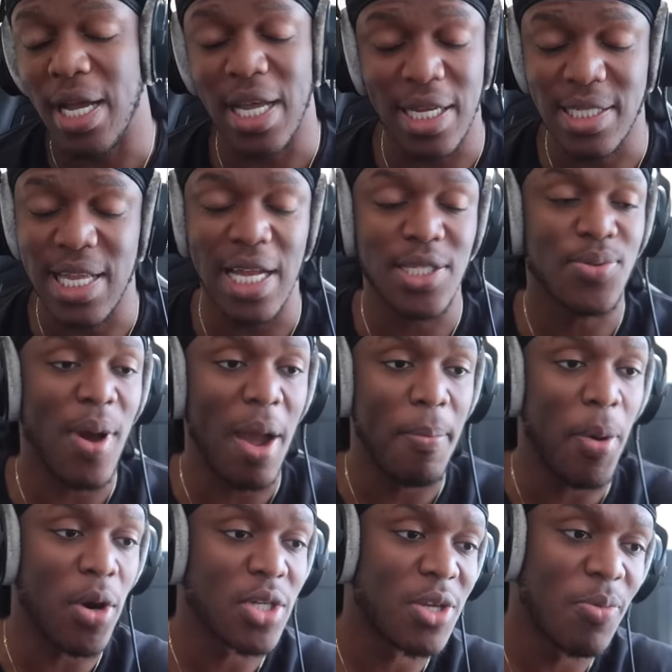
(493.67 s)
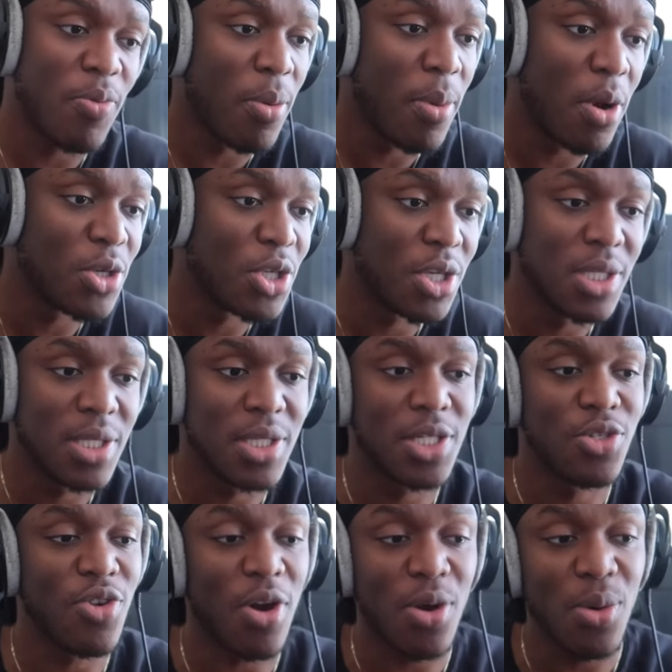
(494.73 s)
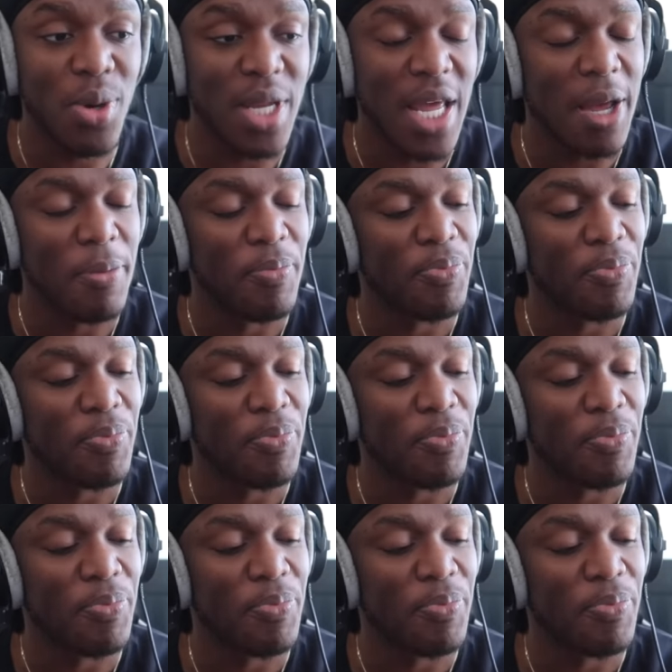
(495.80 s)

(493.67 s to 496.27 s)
I guess that's why boxing promotions struggle with it.